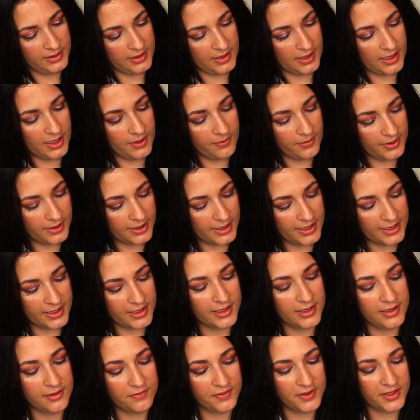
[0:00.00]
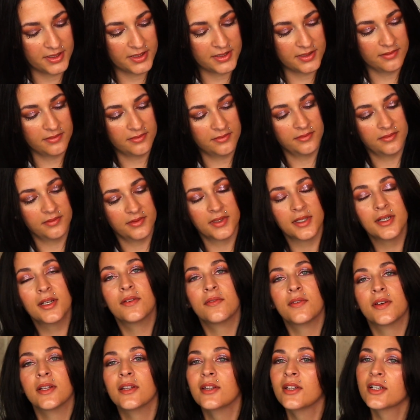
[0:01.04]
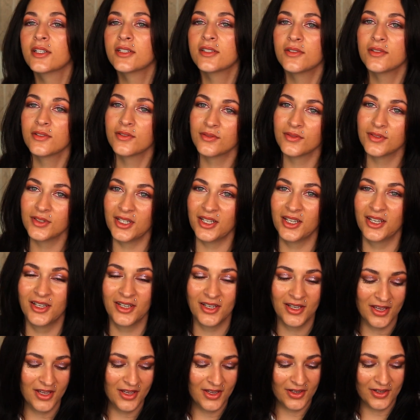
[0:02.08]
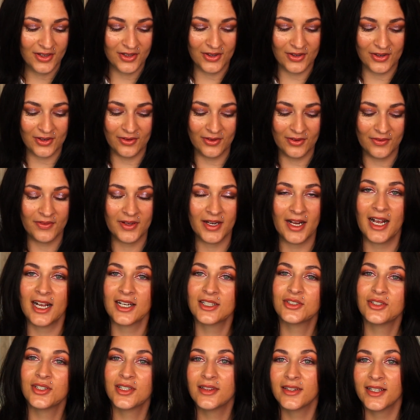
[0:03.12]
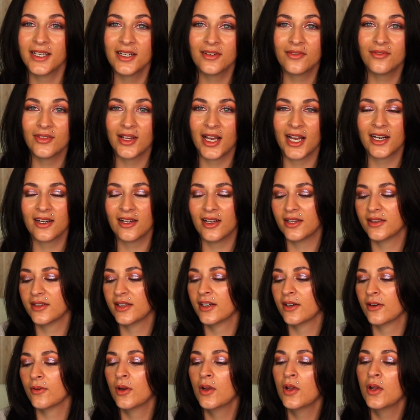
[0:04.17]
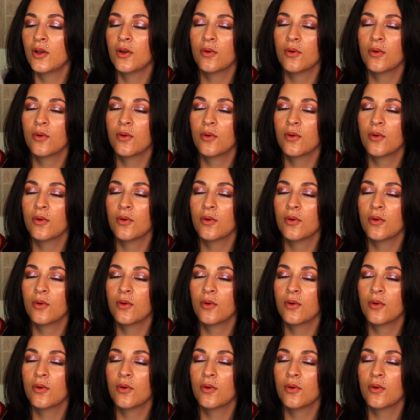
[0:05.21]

I would like it if it looked, you know, if it actually laid flat on there.